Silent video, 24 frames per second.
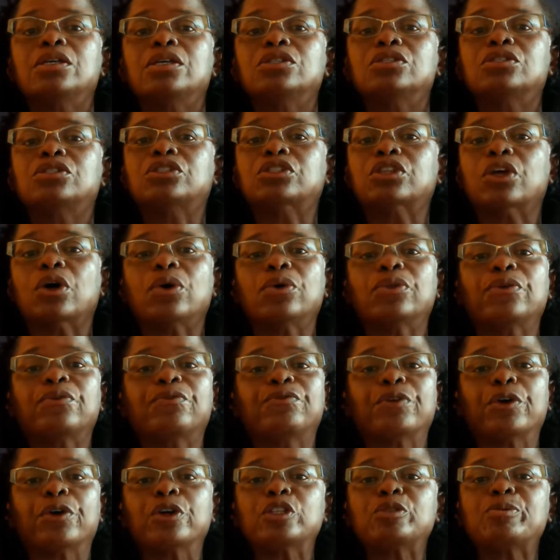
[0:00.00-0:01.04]
So the
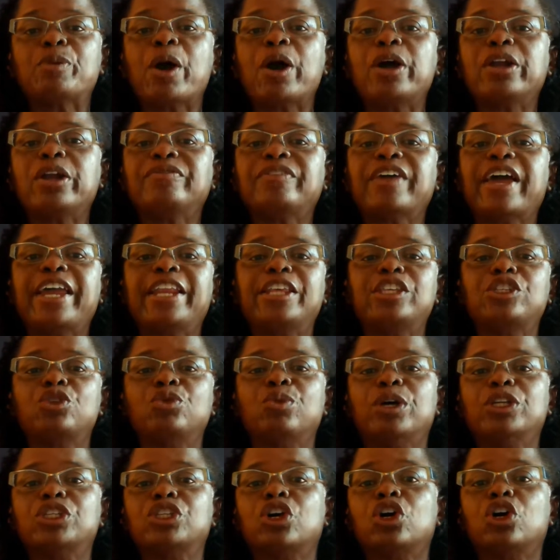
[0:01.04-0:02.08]
first part of that is you
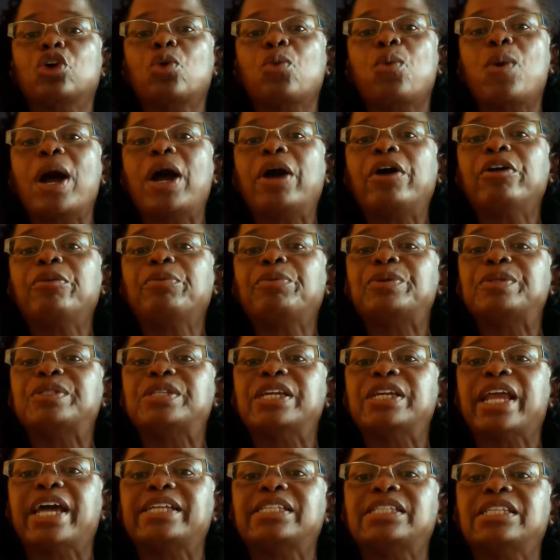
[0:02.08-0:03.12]
want to acquire and
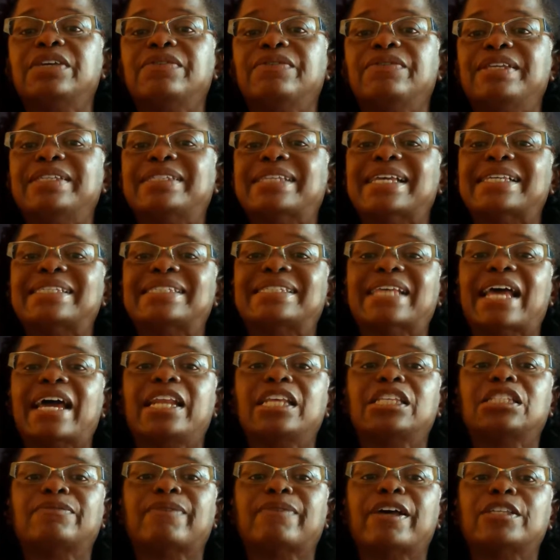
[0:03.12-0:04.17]
present activities that
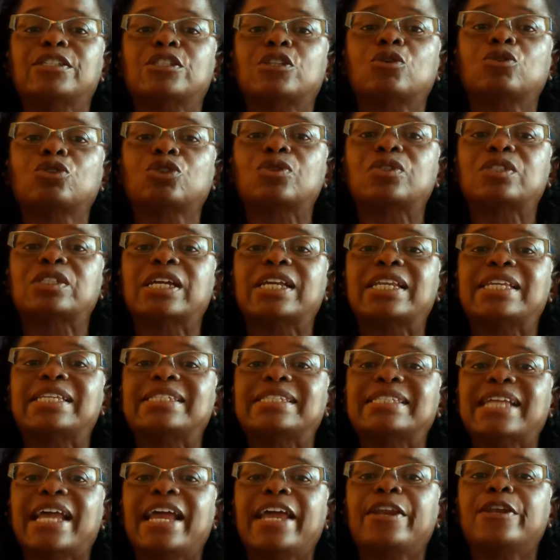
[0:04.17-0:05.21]
satisfy social studies
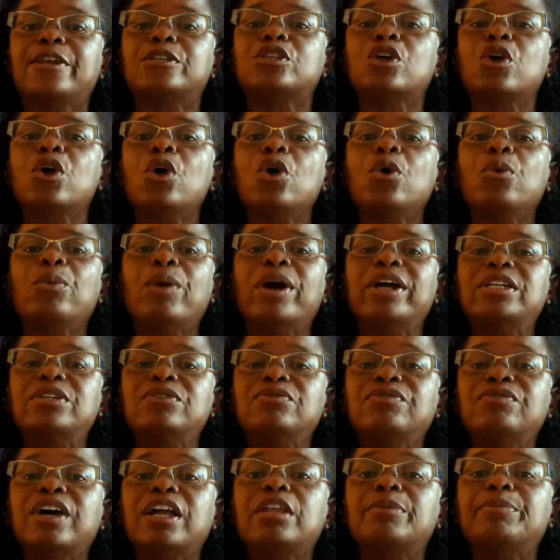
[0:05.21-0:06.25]
standards while
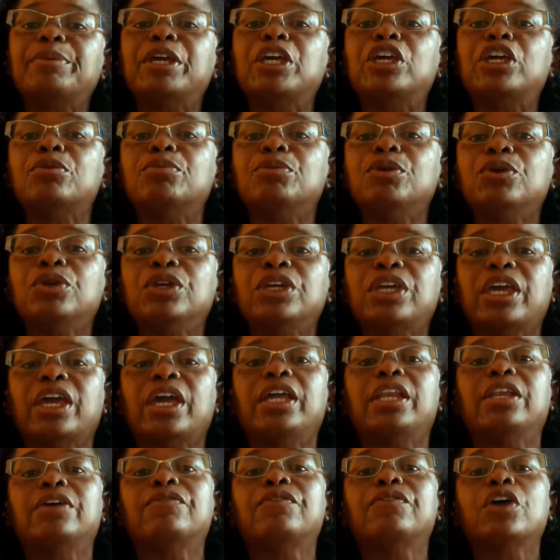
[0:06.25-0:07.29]
developing
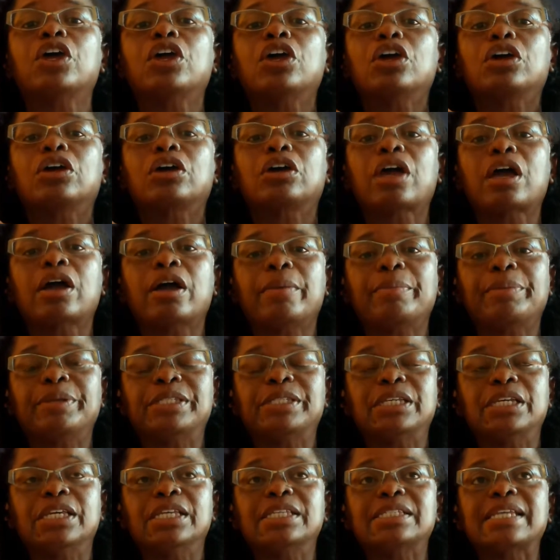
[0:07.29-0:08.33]
communicative
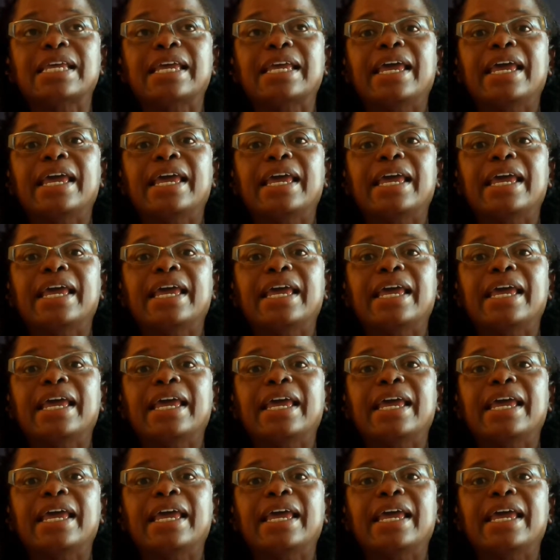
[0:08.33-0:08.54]
competence.